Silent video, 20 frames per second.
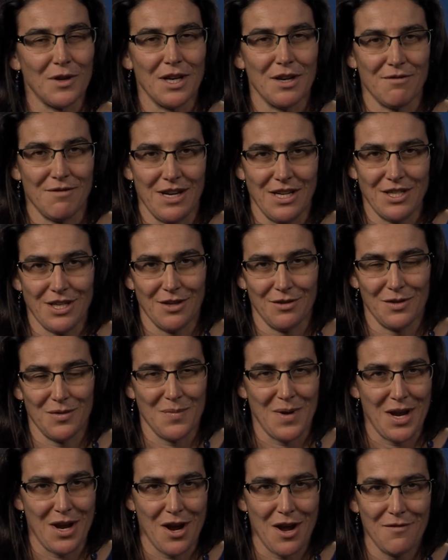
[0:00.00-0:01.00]
to reach out to
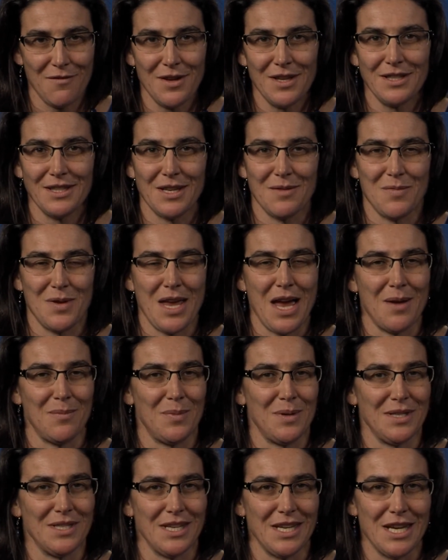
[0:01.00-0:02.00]
my office. I'd be
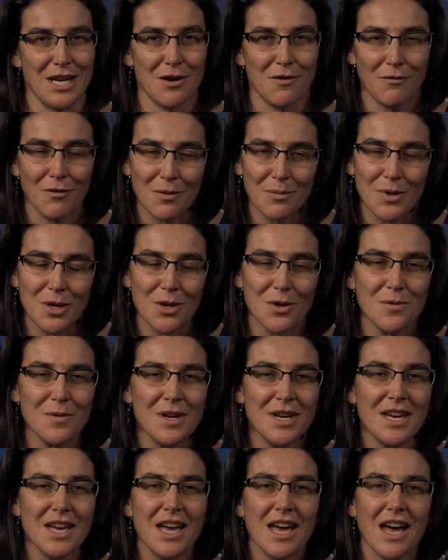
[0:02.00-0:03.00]
happy to hear from you,
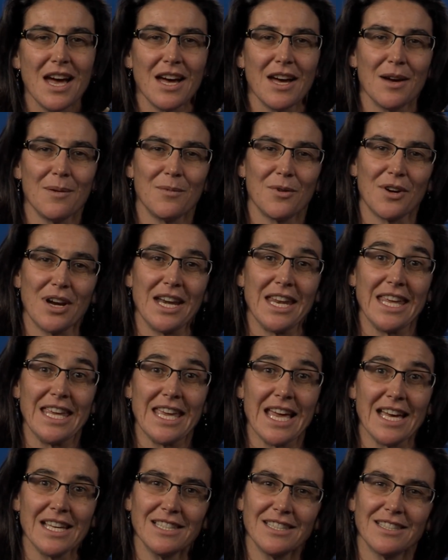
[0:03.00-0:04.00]
or any
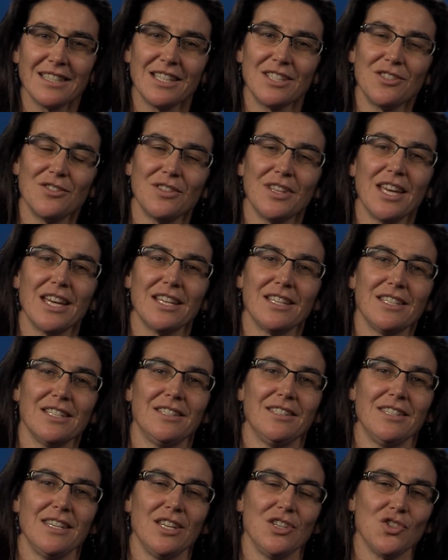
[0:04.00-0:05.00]
guests that you'd like to
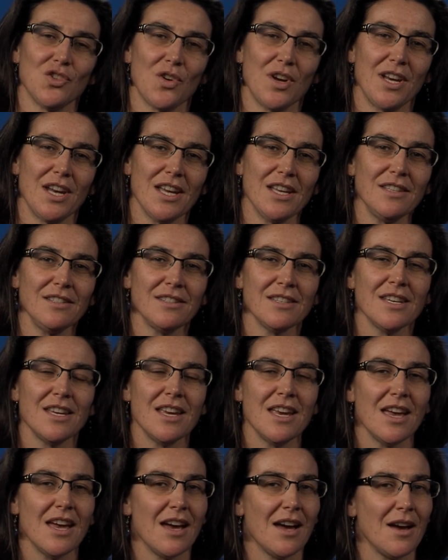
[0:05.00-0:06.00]
see join us.
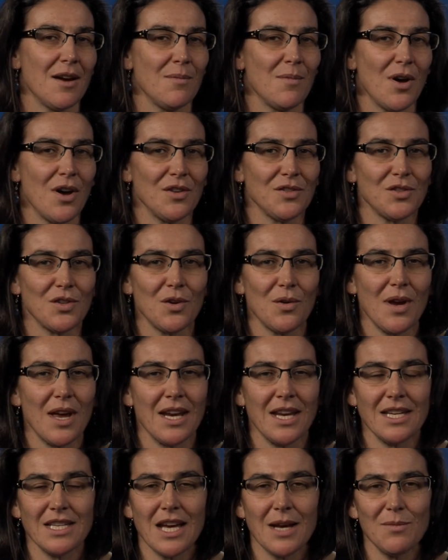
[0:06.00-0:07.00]
Also,
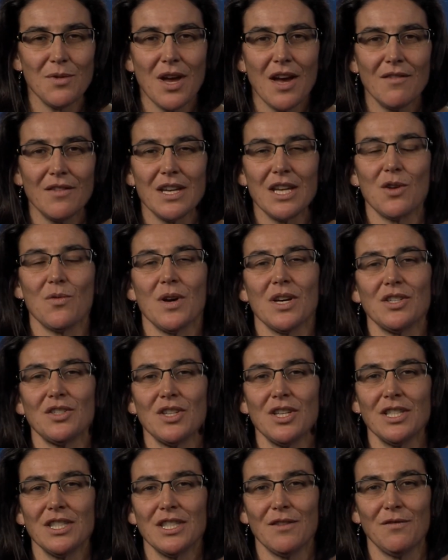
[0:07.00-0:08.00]
anytime you have any
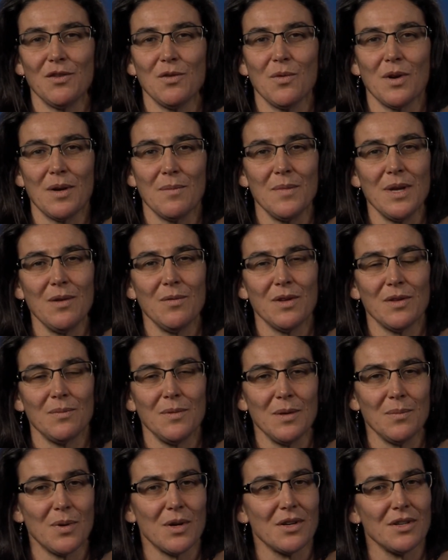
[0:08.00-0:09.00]
questions, if you want to meet with me
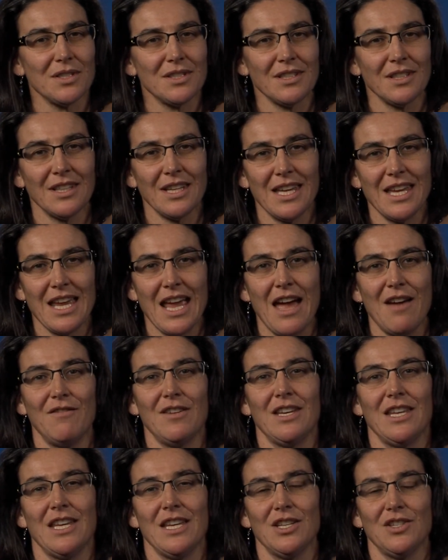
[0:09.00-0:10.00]
personally, have
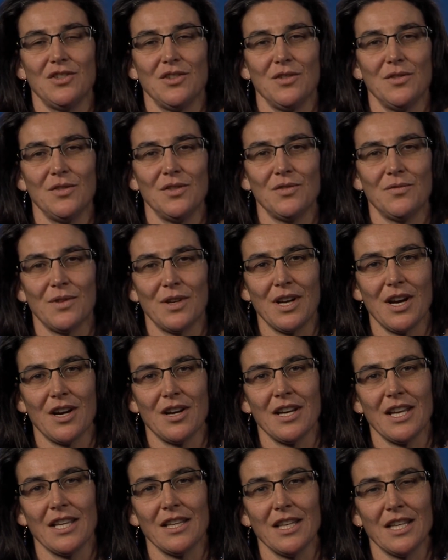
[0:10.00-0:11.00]
any issues
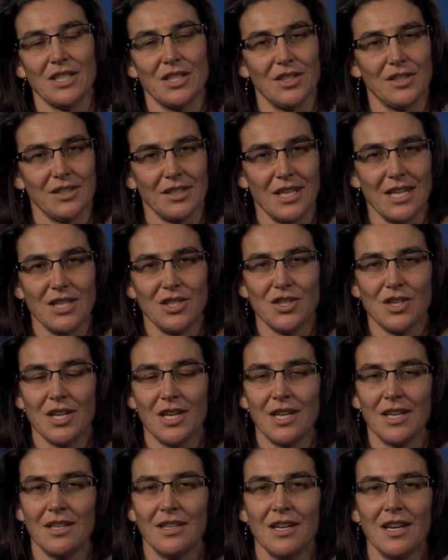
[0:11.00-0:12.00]
regarding
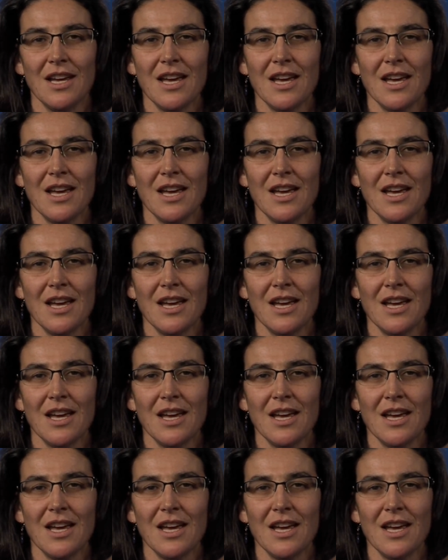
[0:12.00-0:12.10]
legislation,